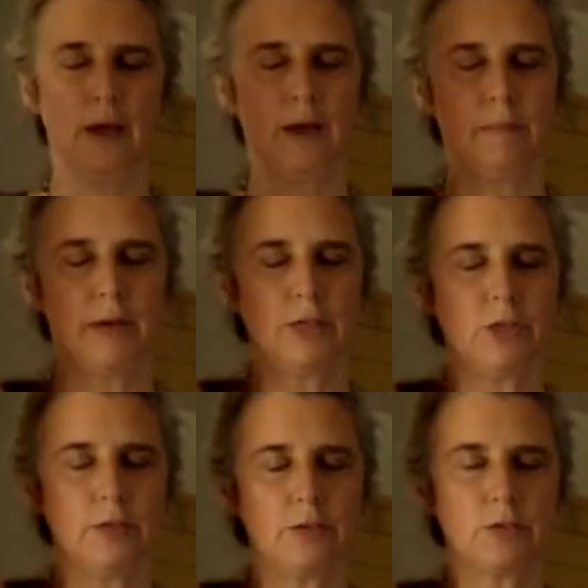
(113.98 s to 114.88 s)
And
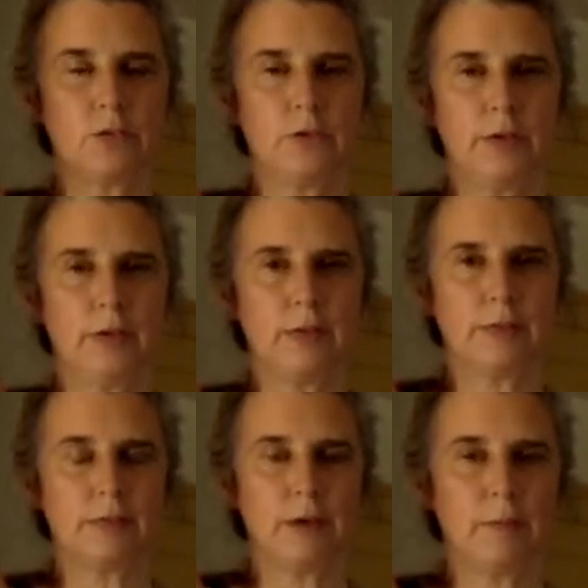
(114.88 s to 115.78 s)
imagining a string at the top